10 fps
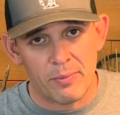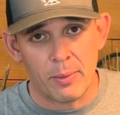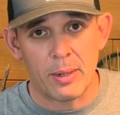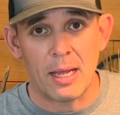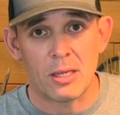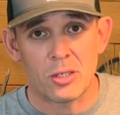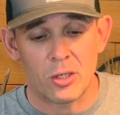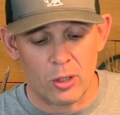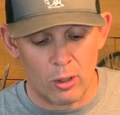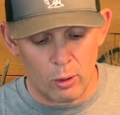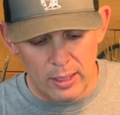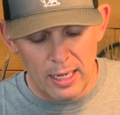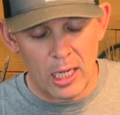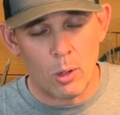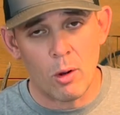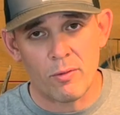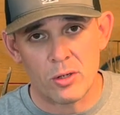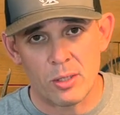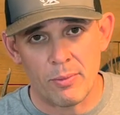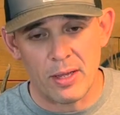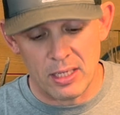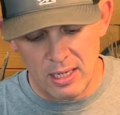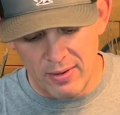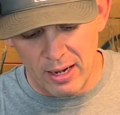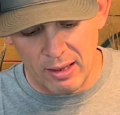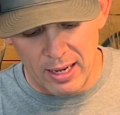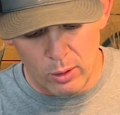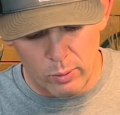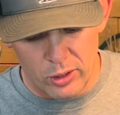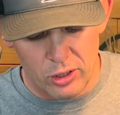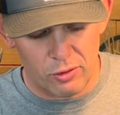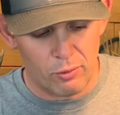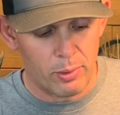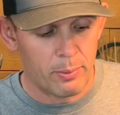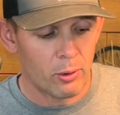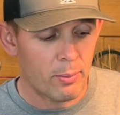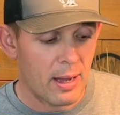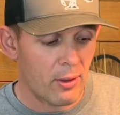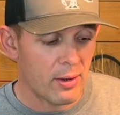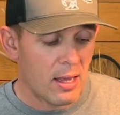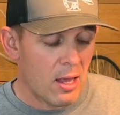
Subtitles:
I'm going to answer or kind of go over some things that I've had a lot of questions from people about.